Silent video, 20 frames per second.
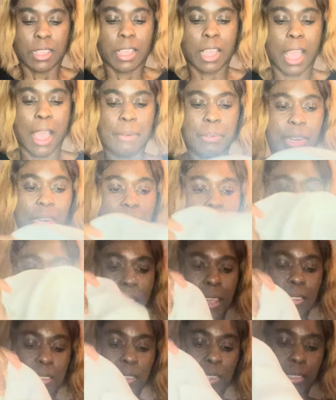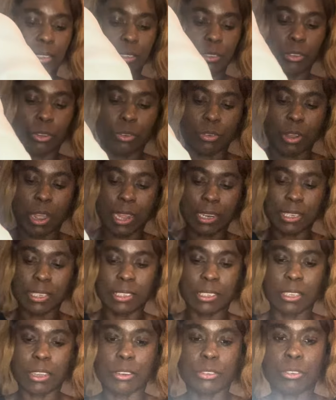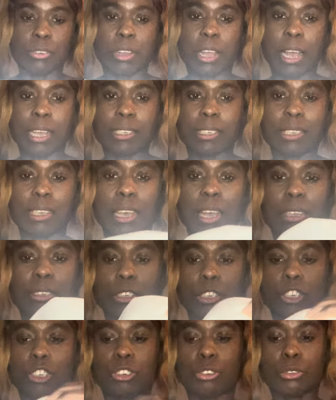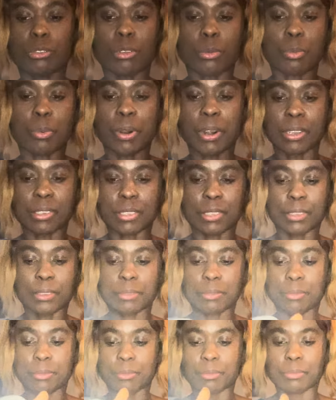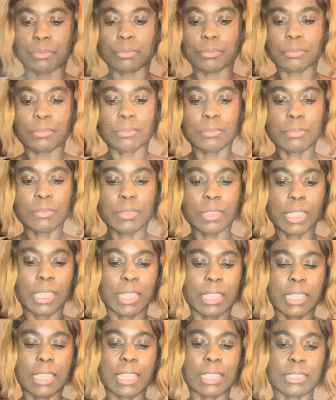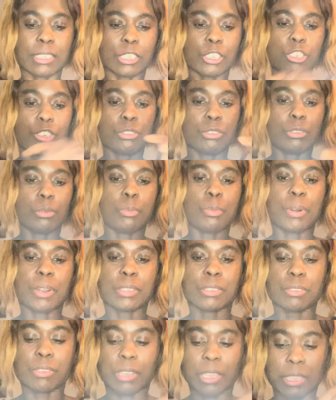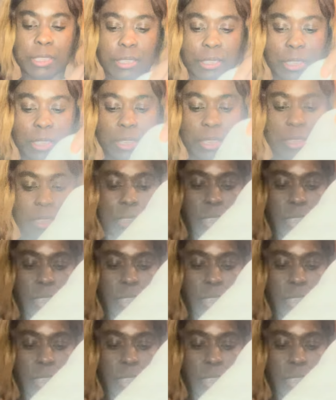I really liked it. So I didn't tell you guys, he has a shoulder part. He has a shoulder part, you can see.